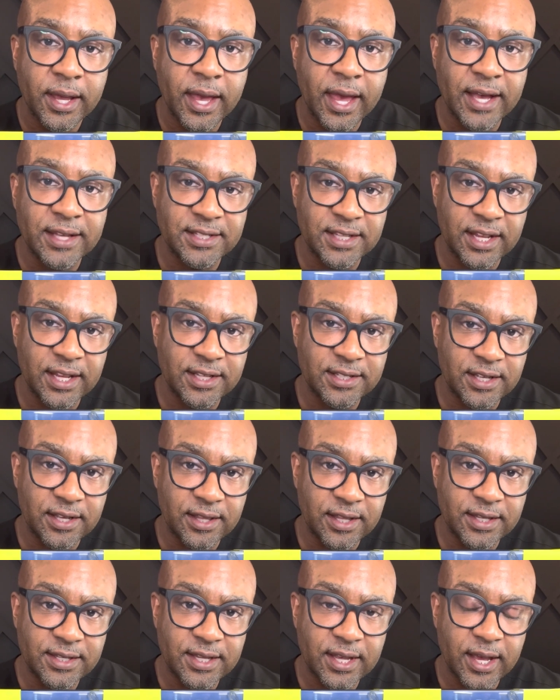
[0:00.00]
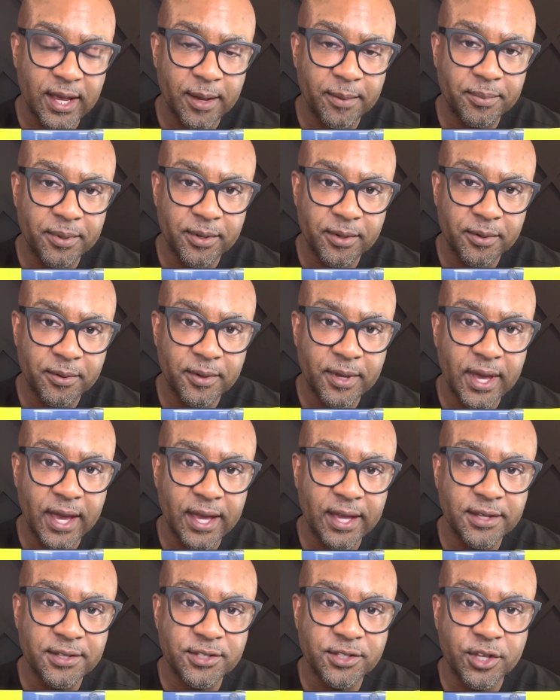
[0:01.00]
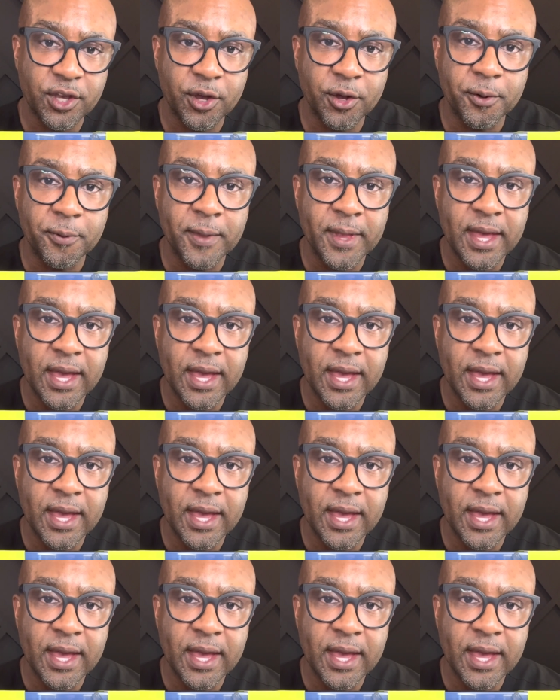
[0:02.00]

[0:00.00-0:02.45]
as it is on the tip, okay? So